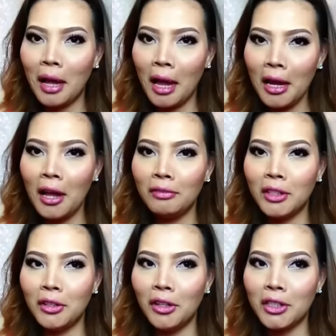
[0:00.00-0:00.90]
I have
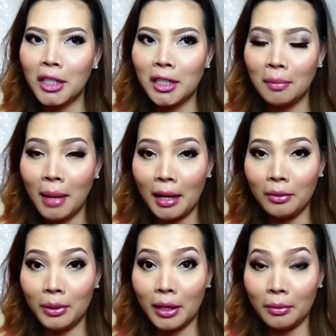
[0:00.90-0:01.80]
the Dolce &
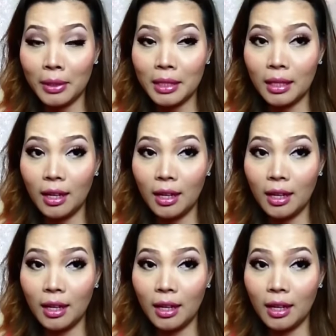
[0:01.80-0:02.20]
Gabbana when I was in